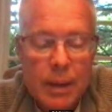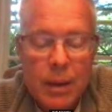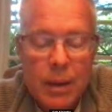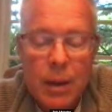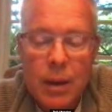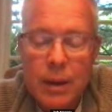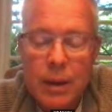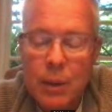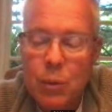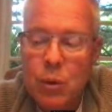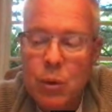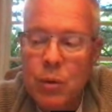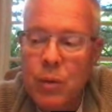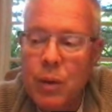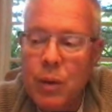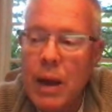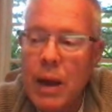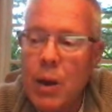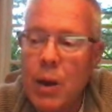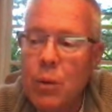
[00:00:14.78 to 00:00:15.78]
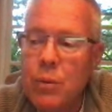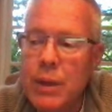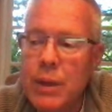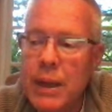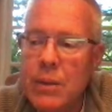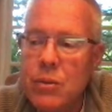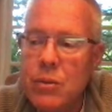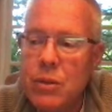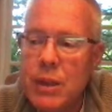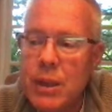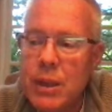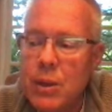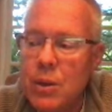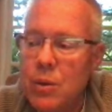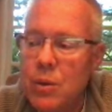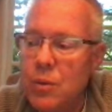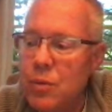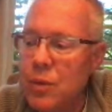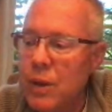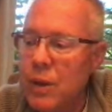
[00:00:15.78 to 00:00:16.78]
that would have allowed that scale
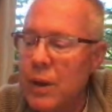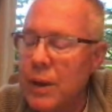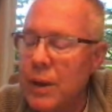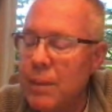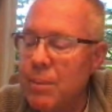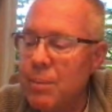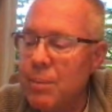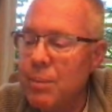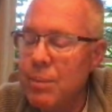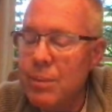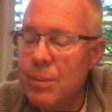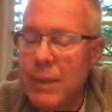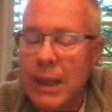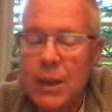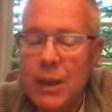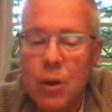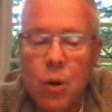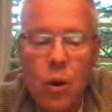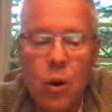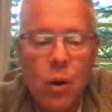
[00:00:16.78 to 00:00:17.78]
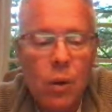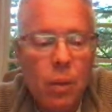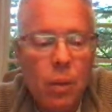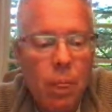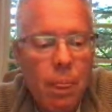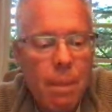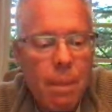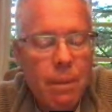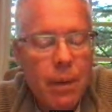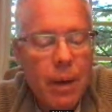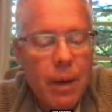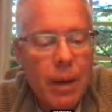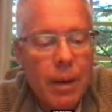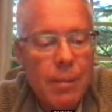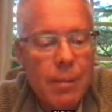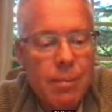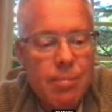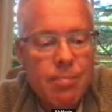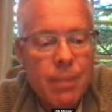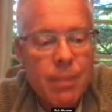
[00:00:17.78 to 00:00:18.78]
of data haul.
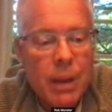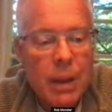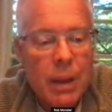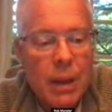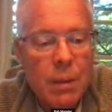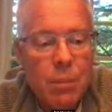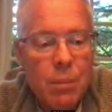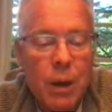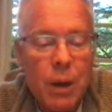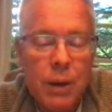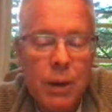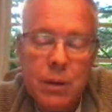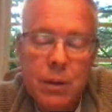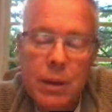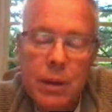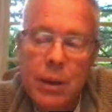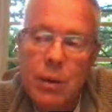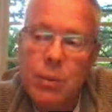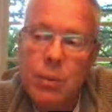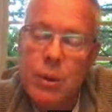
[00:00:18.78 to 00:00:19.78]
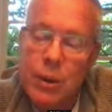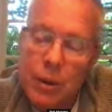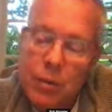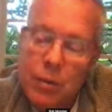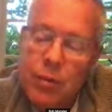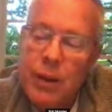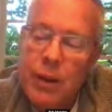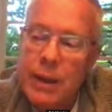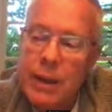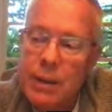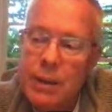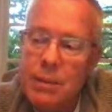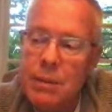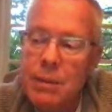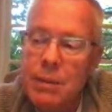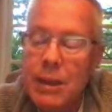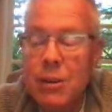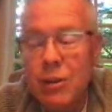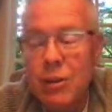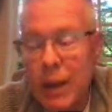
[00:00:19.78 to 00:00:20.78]
But we're going to find
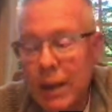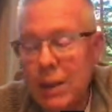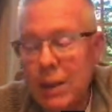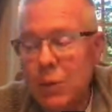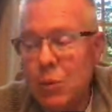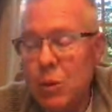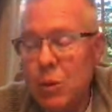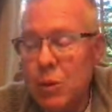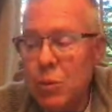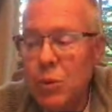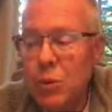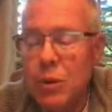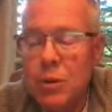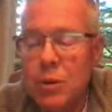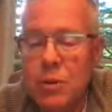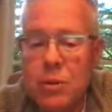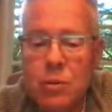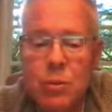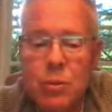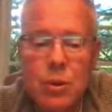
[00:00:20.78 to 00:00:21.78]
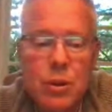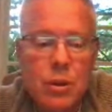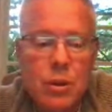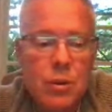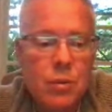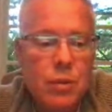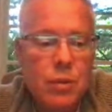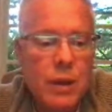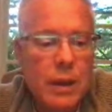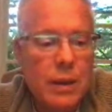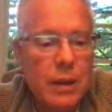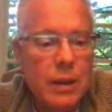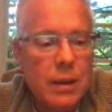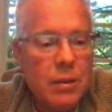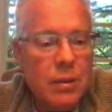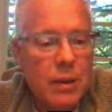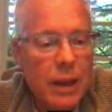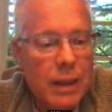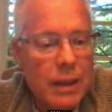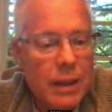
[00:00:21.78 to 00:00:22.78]
exactly where it was. We're going to find
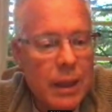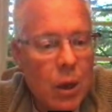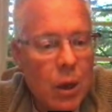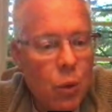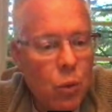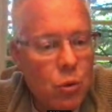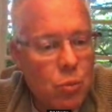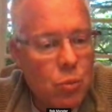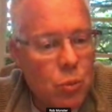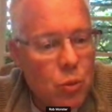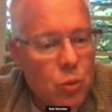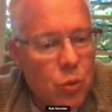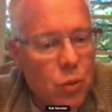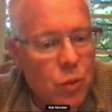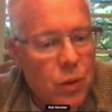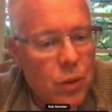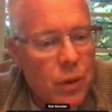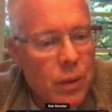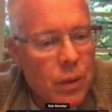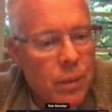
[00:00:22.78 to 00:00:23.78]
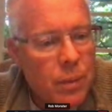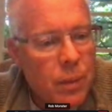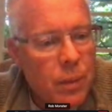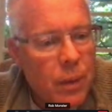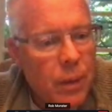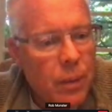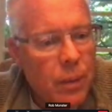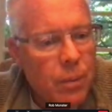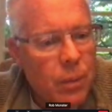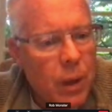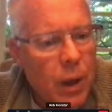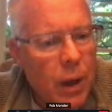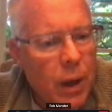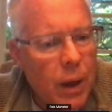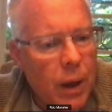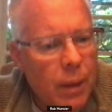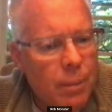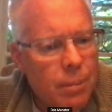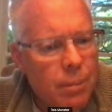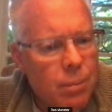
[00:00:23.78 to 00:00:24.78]
exactly how it was moved.
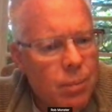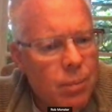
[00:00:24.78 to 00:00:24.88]
I